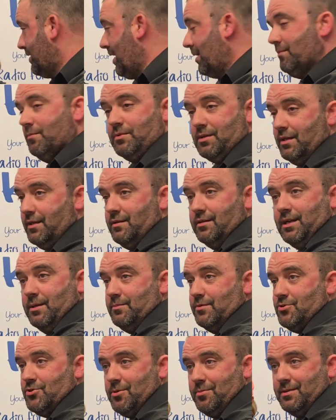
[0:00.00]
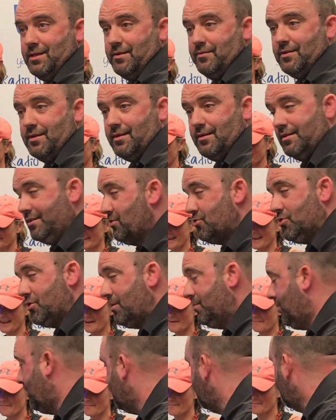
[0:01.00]
Kept him clean, kept the job and everything, and they took
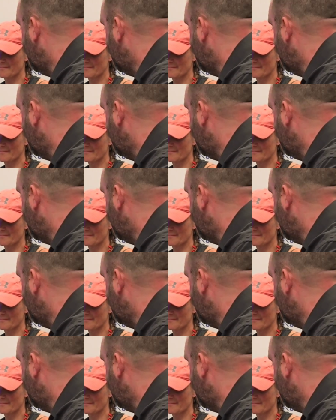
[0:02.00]
him on.